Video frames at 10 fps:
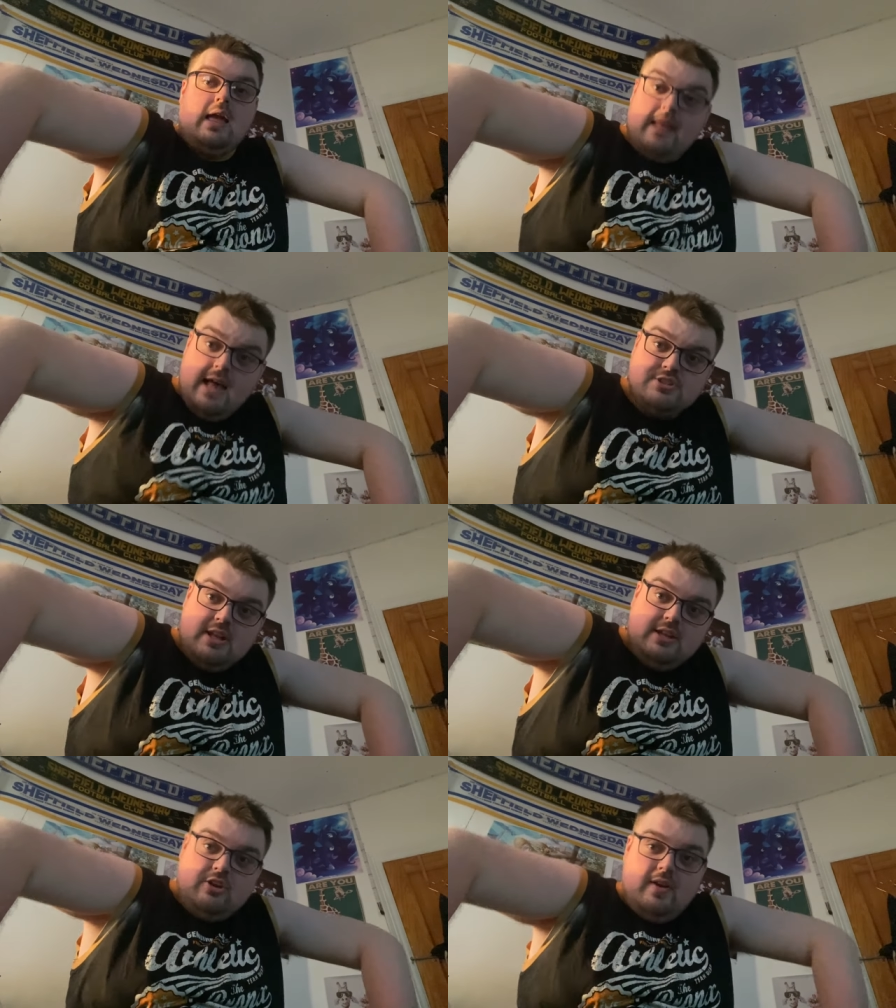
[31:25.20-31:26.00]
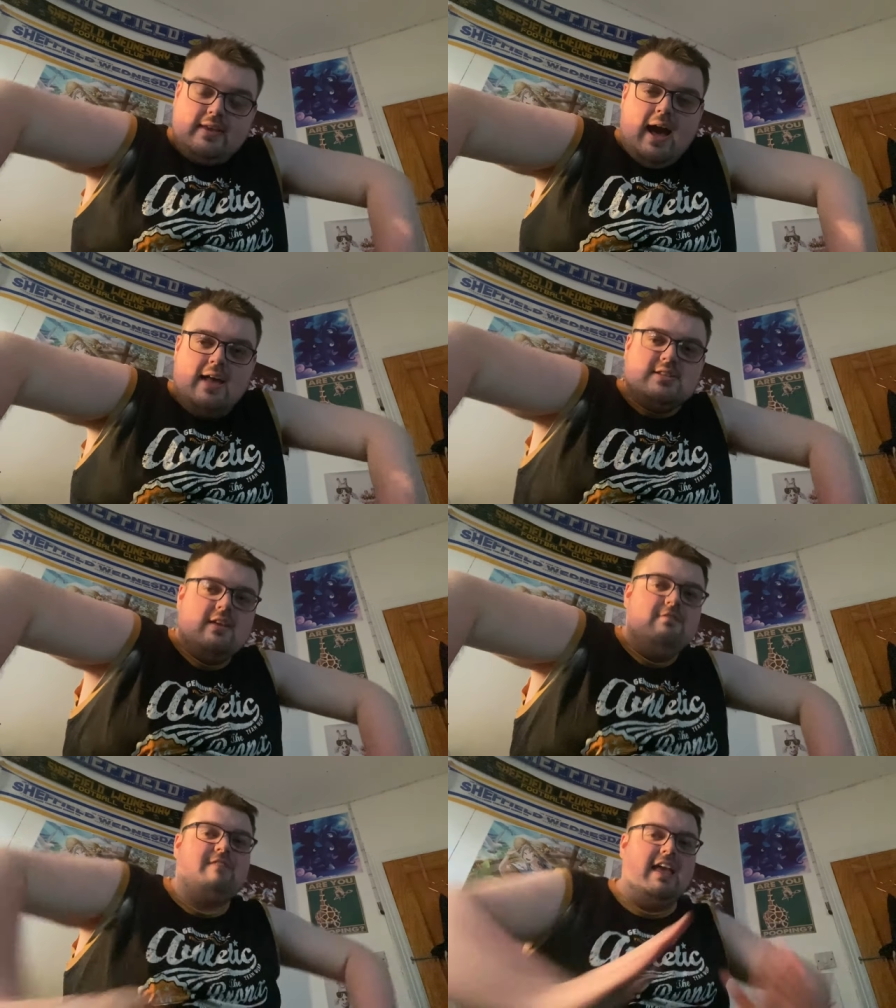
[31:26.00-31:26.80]
that's going to do it, guys.
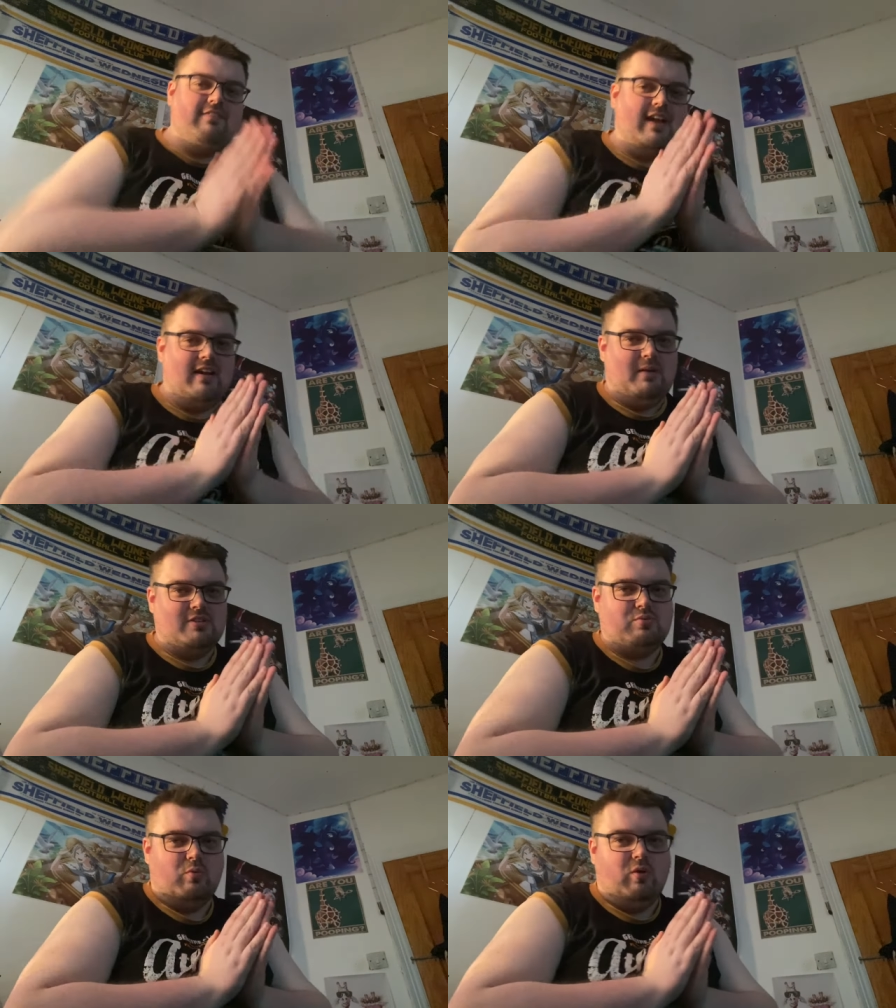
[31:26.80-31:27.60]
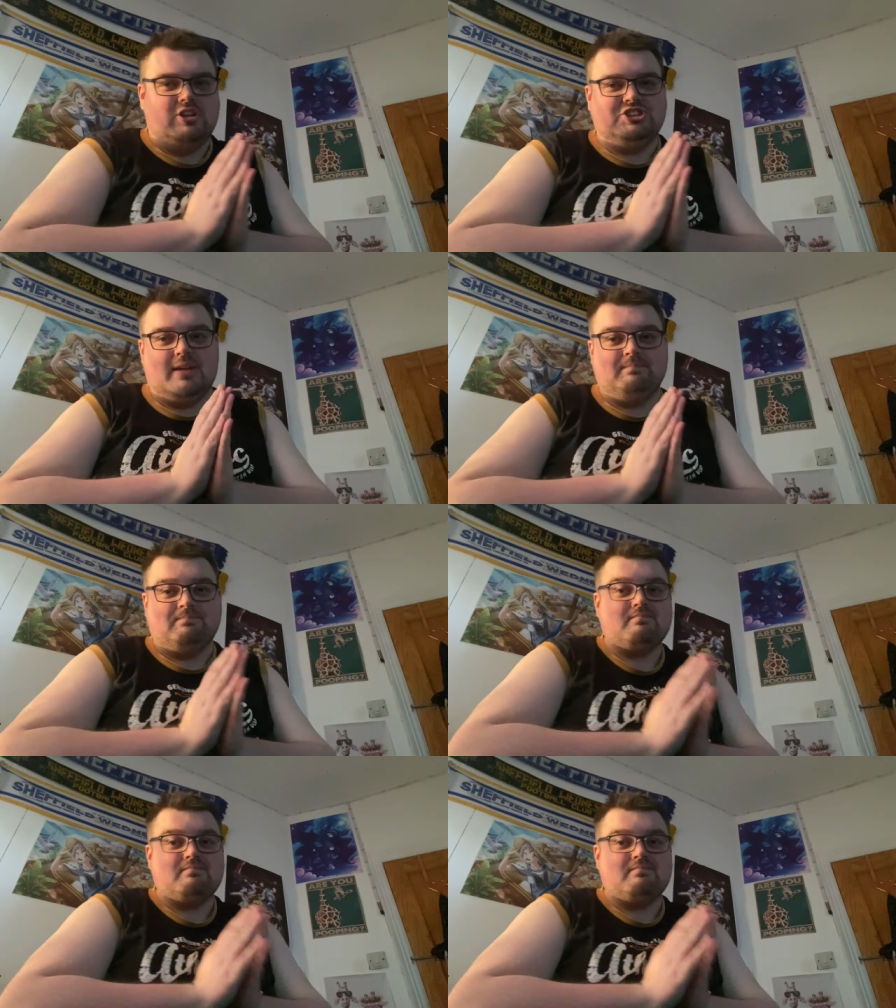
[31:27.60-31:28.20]
Thank you very much for watching,